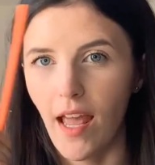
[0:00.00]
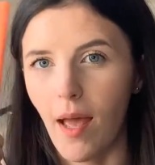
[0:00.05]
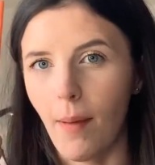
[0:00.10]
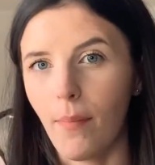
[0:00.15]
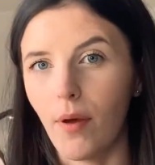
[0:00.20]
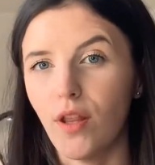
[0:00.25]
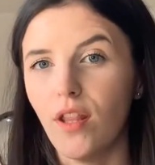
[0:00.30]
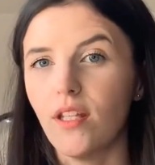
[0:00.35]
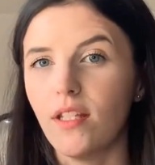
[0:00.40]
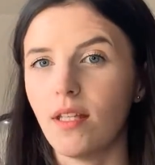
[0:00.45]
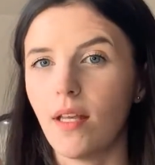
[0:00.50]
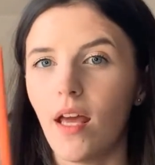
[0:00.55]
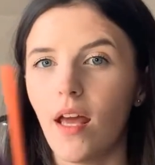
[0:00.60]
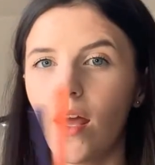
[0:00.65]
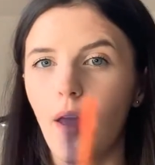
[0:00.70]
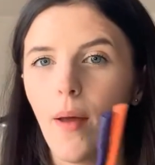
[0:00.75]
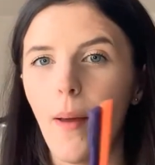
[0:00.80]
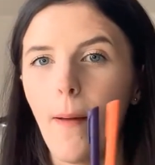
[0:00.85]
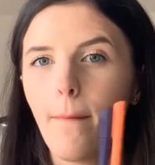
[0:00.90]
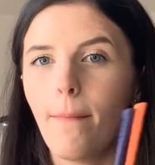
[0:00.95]
but there's a
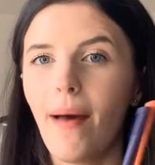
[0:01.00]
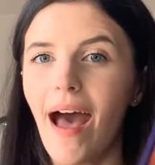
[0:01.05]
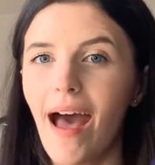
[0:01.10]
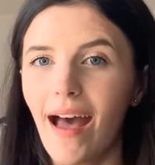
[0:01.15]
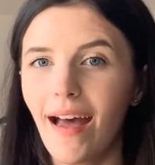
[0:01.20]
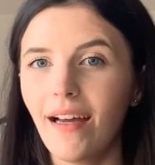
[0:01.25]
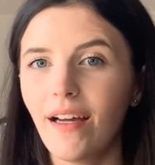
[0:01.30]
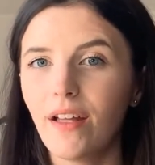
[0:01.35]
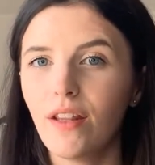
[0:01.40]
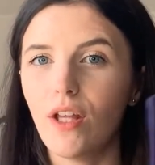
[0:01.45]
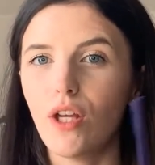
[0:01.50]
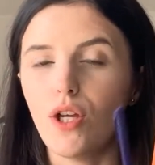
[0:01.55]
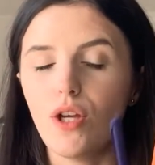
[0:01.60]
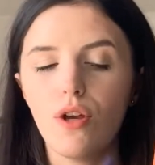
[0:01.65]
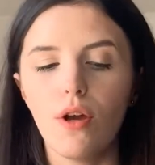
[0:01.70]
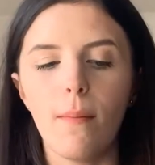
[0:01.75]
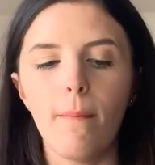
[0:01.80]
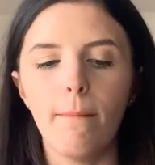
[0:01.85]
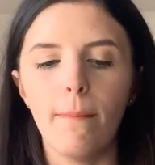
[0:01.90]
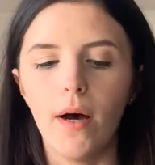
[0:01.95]
pack that you can
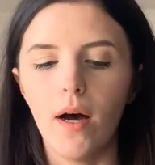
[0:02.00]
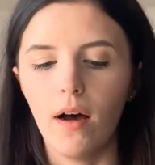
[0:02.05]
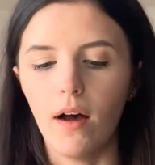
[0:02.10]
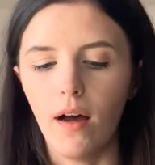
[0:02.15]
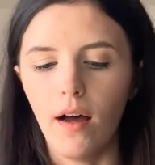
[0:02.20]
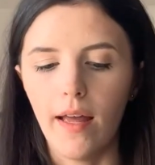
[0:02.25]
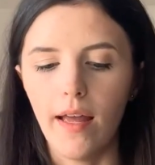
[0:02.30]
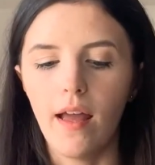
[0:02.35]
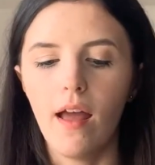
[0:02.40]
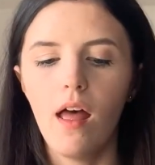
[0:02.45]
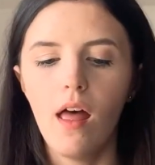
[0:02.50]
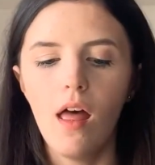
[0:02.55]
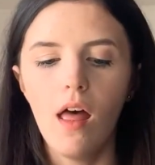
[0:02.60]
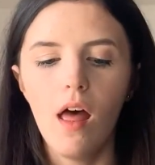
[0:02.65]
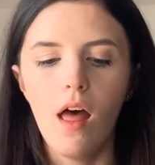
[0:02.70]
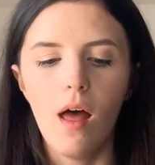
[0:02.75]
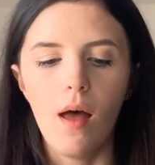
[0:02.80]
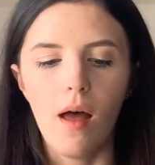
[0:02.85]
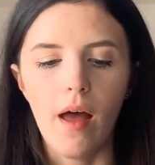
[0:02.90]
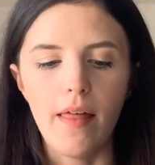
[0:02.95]
buy,
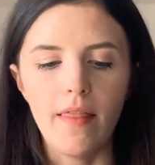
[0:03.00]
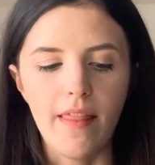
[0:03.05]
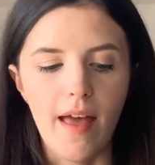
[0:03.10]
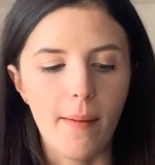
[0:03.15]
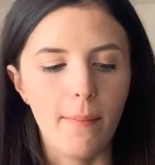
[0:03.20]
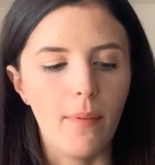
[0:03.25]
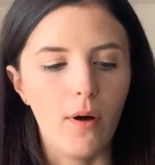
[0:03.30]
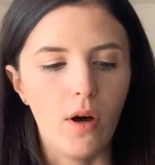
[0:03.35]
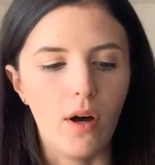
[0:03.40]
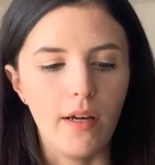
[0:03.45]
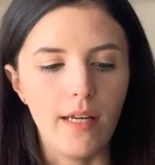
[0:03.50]
and they're by